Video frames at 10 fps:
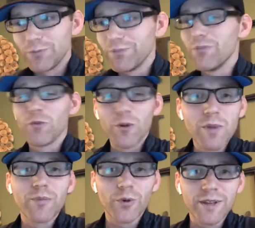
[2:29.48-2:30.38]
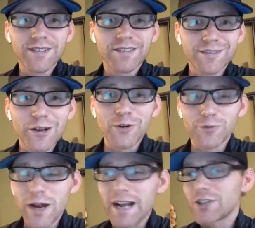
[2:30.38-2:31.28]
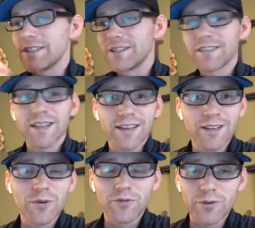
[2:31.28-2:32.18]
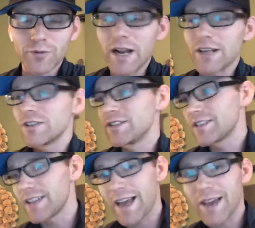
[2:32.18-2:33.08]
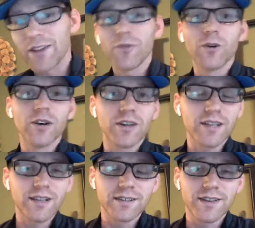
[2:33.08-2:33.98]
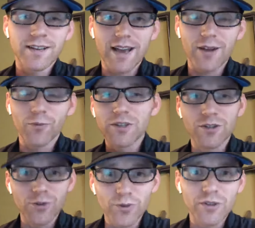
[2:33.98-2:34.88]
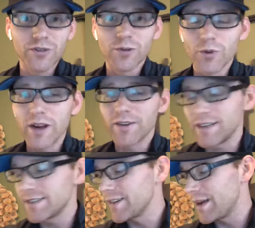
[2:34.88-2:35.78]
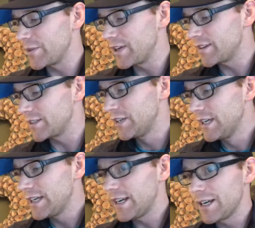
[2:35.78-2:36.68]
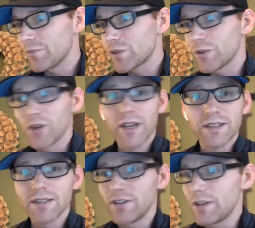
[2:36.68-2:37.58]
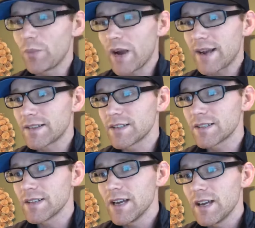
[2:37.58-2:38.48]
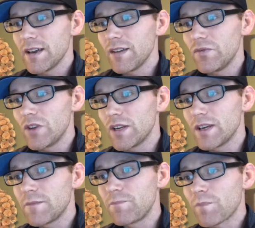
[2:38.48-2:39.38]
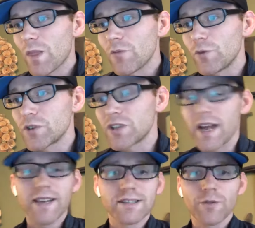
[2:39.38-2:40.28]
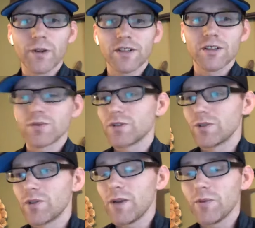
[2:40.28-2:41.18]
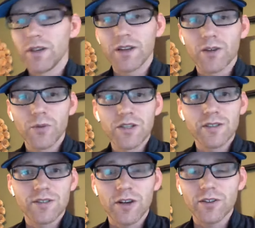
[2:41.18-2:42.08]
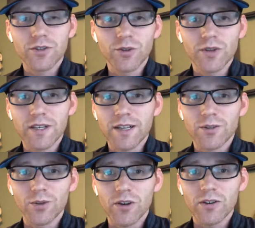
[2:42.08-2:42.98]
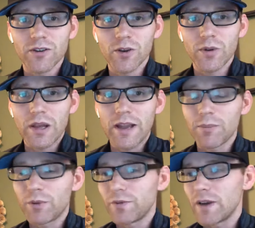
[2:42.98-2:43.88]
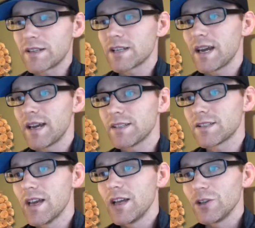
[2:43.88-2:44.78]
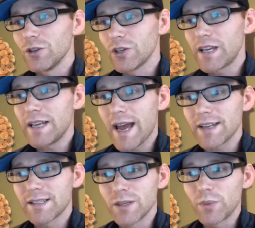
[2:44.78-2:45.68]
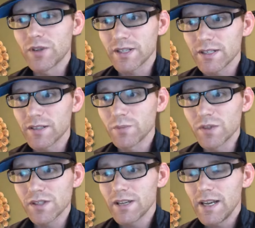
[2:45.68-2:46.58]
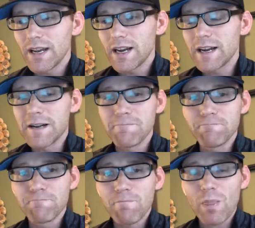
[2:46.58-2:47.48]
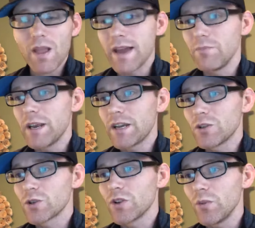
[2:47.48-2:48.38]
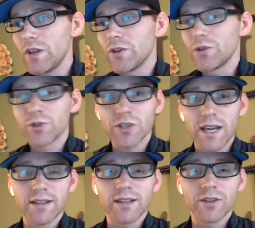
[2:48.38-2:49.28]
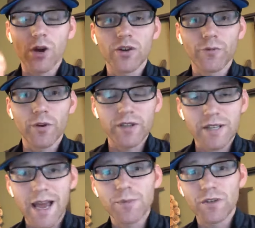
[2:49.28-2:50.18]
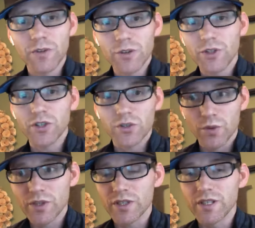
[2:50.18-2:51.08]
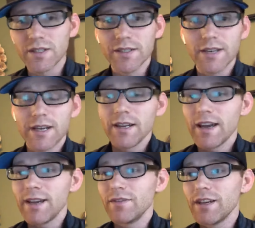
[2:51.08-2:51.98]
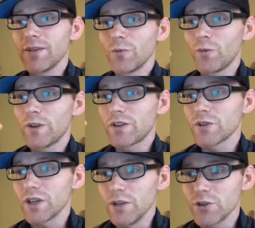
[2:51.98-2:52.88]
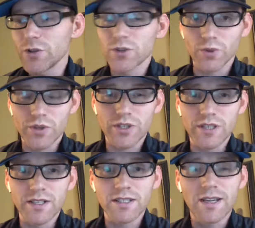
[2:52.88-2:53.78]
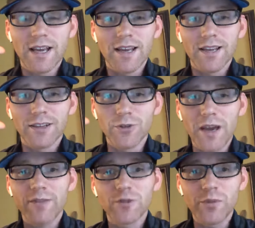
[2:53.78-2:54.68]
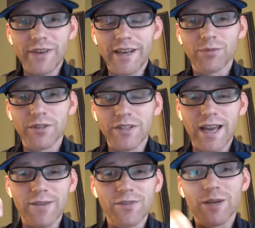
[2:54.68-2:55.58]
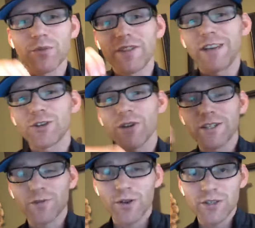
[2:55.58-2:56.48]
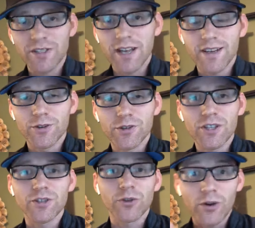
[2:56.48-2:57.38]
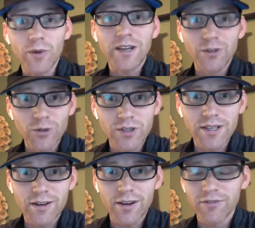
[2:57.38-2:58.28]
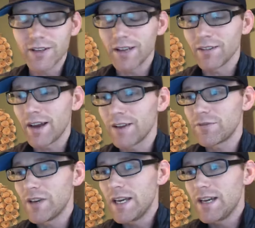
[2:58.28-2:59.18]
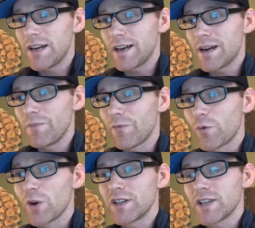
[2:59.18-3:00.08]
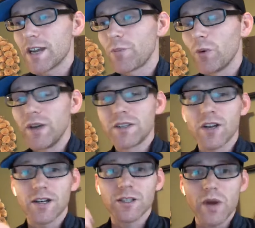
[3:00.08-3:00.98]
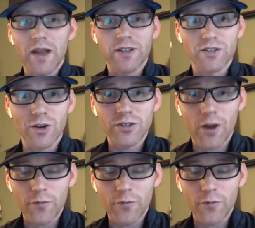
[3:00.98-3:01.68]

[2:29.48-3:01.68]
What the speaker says: remembering, fractions and equivalent fractions and how they work, and what to do with the numerator and denominator. So good activity to practice. And then for science, I felt like this was a great one. We just taught this unit not too long ago with our Amplify Science, looking at simple systems and making sure that we understand that there are different types of energy sources. And then with those energy sources, you have to be able to have something that transfers that energy so that we can use it in our everyday life. For example, we had talked about it starts off